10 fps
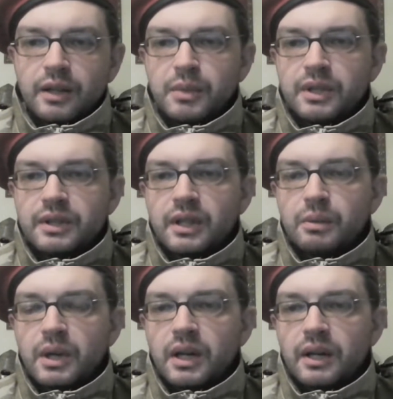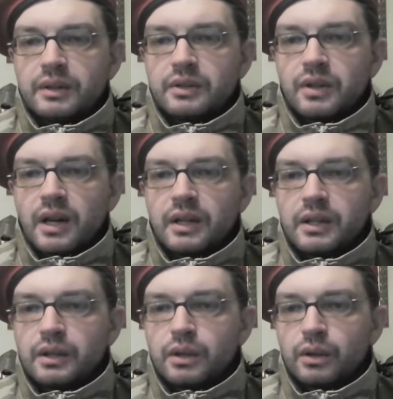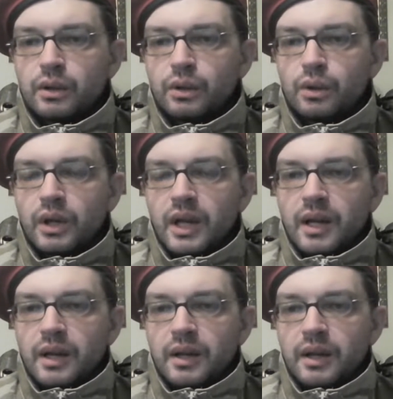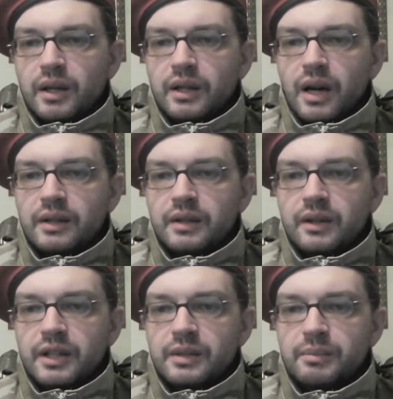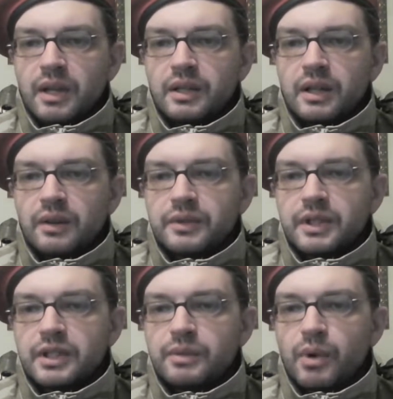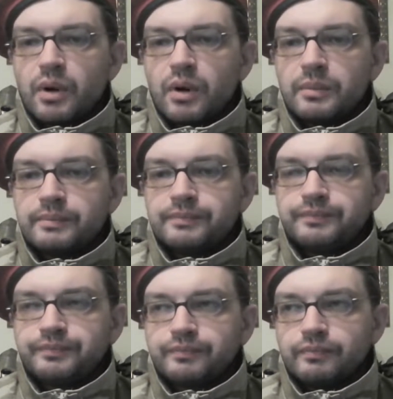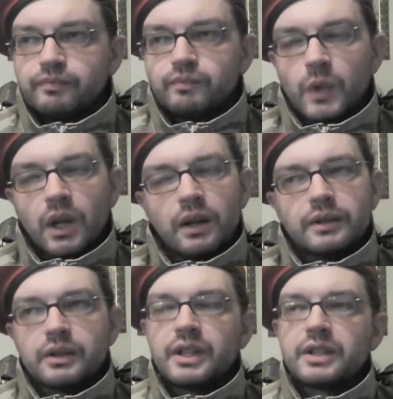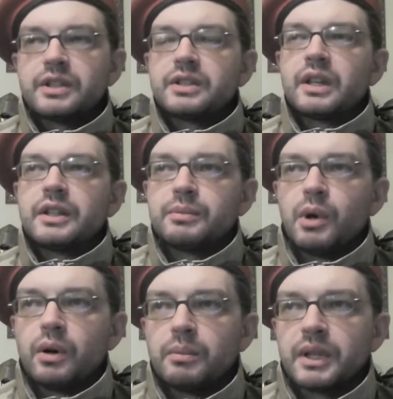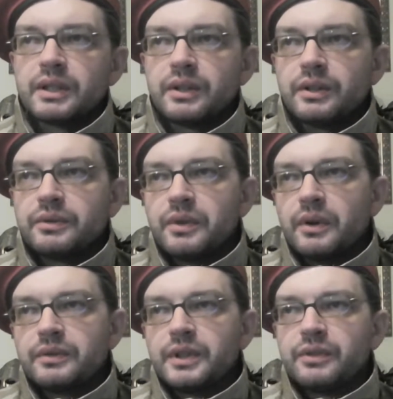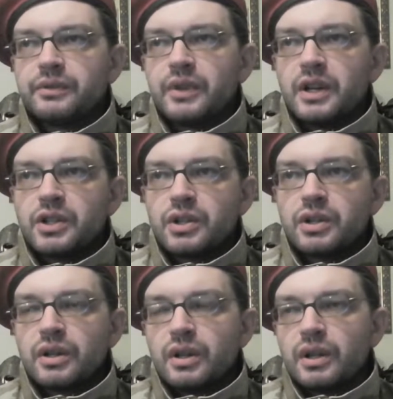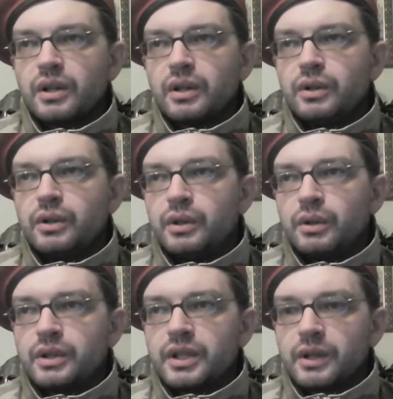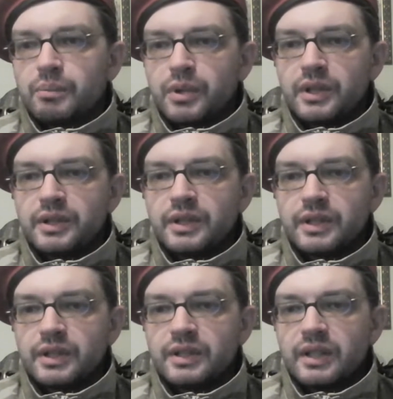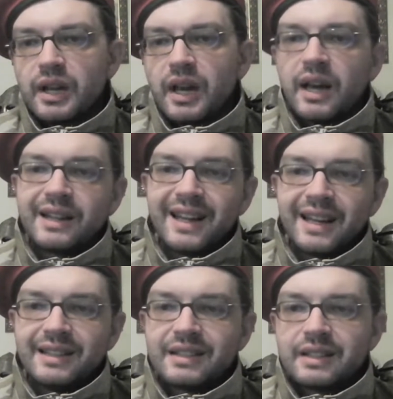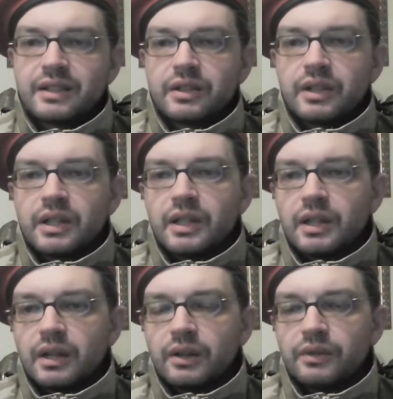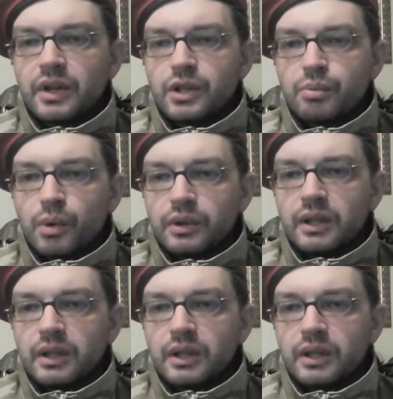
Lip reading: That means they were trying to gather as many of the small, not necessarily small, but of the French dukes and princesses against the French